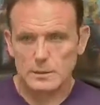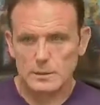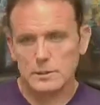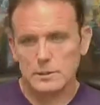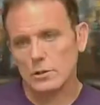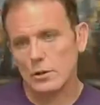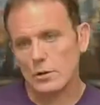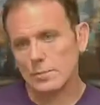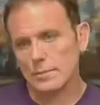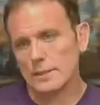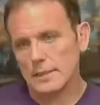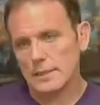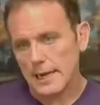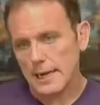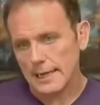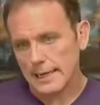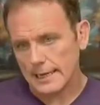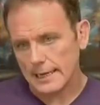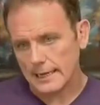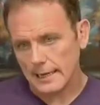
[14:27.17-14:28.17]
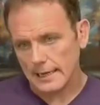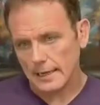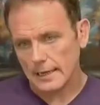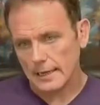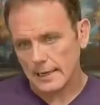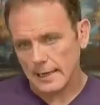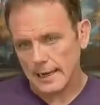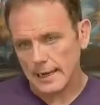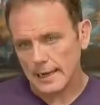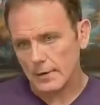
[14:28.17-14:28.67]
to stop the attack getting
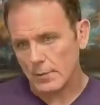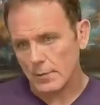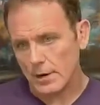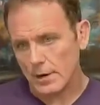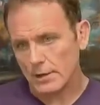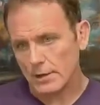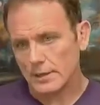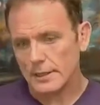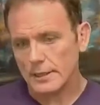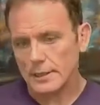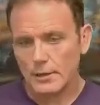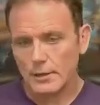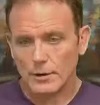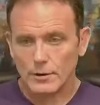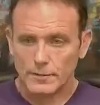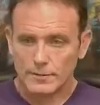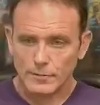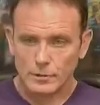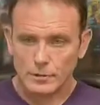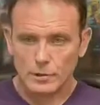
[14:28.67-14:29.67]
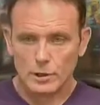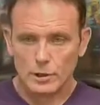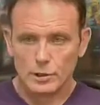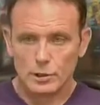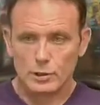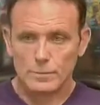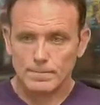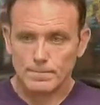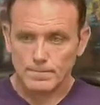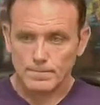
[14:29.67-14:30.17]
anywhere near our infrastructure.